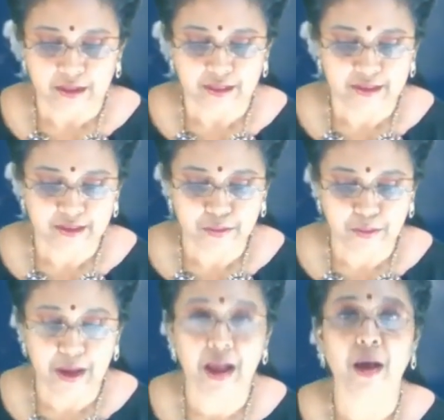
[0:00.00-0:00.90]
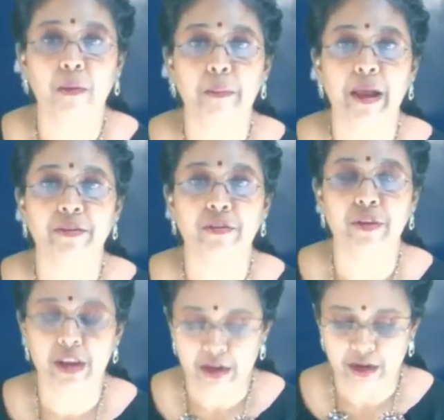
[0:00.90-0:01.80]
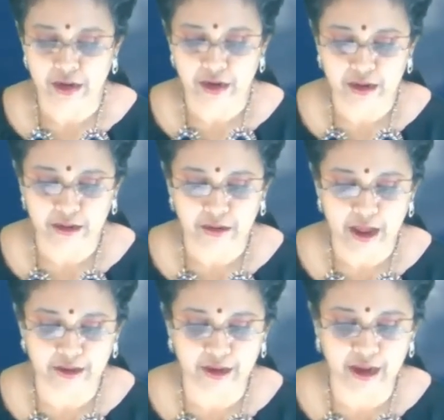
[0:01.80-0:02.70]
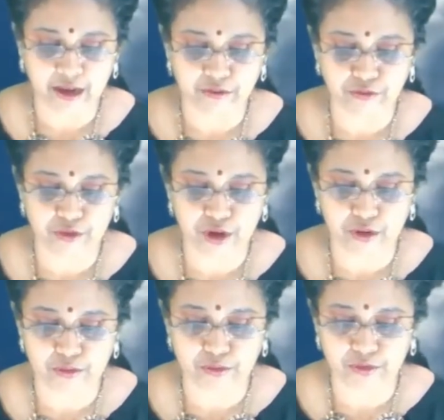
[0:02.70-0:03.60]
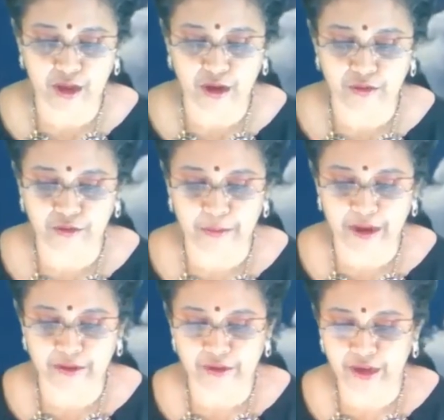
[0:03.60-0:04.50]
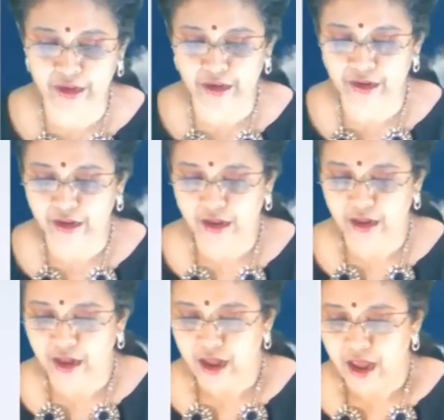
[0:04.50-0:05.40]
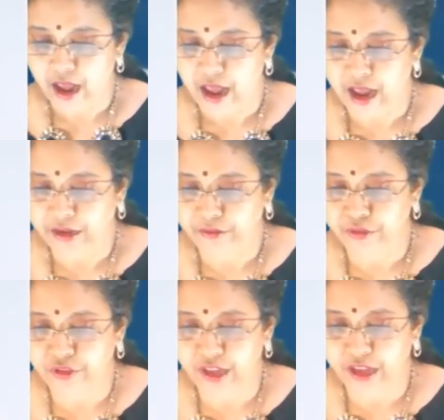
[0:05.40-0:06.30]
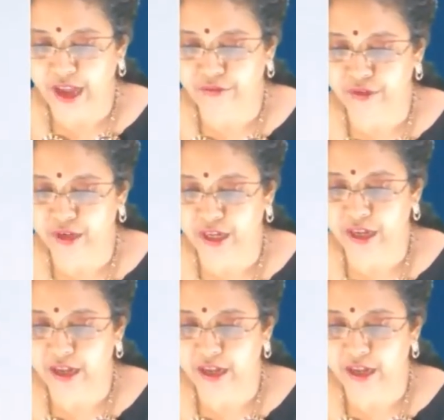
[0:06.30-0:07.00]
This is where our battery, and the current flows out of the battery, and if you see carefully,